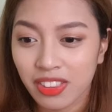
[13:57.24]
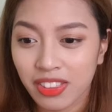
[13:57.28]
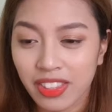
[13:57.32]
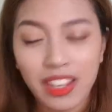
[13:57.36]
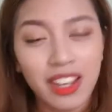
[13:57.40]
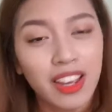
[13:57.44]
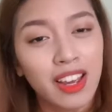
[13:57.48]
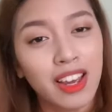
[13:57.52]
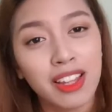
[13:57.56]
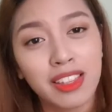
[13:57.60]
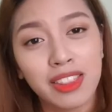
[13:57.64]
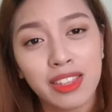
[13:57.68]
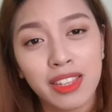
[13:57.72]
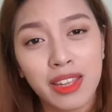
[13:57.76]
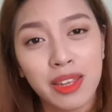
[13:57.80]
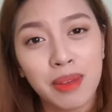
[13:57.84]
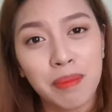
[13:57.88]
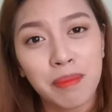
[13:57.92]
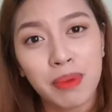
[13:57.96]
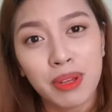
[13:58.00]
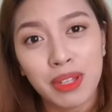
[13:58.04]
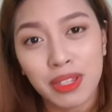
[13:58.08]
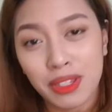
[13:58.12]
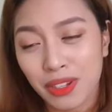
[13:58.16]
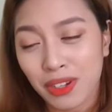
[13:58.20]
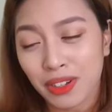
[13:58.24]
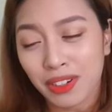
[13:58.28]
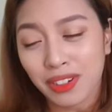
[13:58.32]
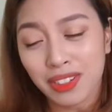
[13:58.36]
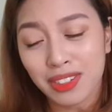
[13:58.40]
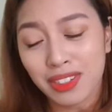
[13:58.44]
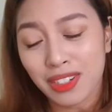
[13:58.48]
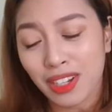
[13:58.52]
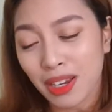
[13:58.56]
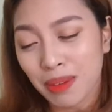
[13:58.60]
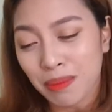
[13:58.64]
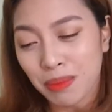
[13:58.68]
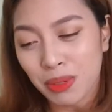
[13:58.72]
They had the Pinata
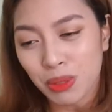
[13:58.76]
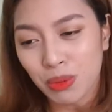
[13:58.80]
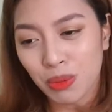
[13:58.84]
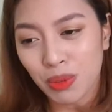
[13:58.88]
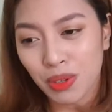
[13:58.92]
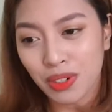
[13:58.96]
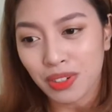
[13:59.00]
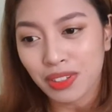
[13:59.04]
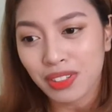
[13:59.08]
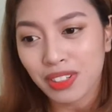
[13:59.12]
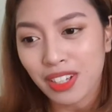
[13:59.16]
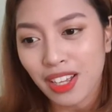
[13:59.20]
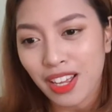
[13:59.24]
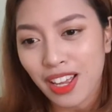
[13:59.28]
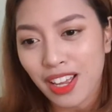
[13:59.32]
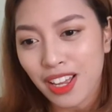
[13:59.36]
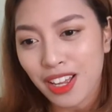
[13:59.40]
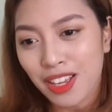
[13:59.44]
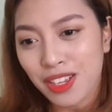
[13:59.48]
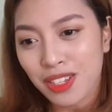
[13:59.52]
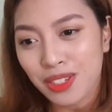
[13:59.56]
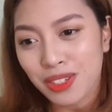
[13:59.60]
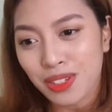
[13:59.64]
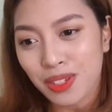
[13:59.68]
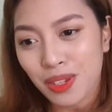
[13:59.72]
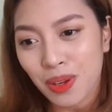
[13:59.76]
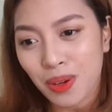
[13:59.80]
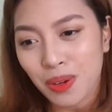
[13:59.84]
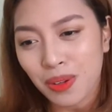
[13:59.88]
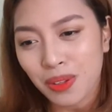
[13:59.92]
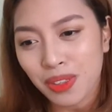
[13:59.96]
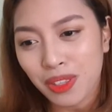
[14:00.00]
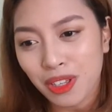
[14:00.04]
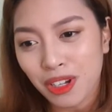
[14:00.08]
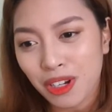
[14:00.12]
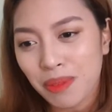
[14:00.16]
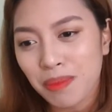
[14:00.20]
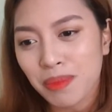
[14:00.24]
Time as well. So
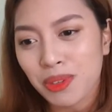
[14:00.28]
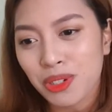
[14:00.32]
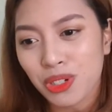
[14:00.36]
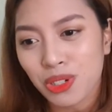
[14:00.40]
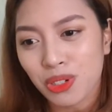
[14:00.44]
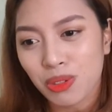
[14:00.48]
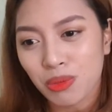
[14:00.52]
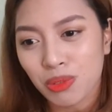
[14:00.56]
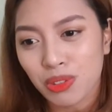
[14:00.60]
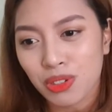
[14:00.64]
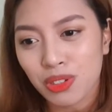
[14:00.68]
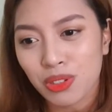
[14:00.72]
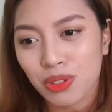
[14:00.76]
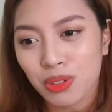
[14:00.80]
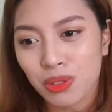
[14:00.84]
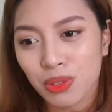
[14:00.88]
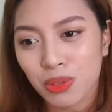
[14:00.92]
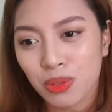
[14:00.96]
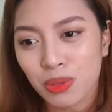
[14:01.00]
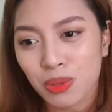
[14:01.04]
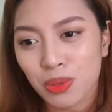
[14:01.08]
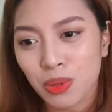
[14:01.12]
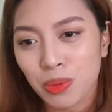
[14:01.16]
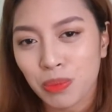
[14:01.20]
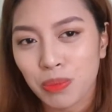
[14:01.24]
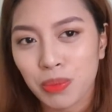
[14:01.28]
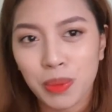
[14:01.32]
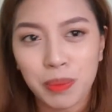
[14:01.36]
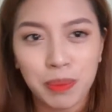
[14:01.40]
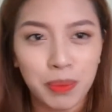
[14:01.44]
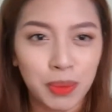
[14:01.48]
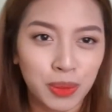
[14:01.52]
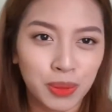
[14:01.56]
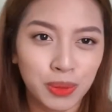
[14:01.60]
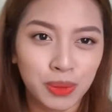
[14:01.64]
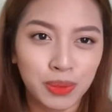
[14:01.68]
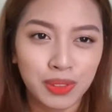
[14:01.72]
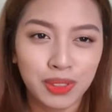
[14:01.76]
their mission was to
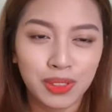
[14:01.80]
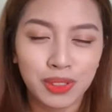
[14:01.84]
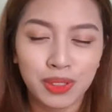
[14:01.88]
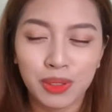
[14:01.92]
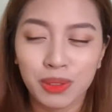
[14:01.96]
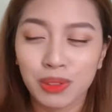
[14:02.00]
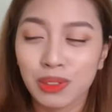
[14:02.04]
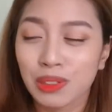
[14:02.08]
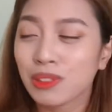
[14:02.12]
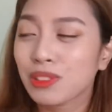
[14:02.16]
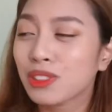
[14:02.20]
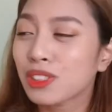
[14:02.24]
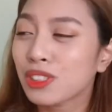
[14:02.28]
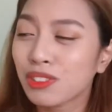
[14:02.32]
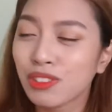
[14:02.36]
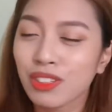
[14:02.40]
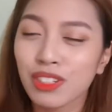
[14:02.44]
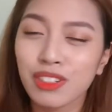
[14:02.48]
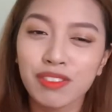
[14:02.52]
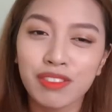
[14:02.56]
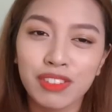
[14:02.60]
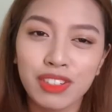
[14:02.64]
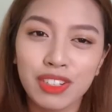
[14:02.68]
propose. So there's 3 of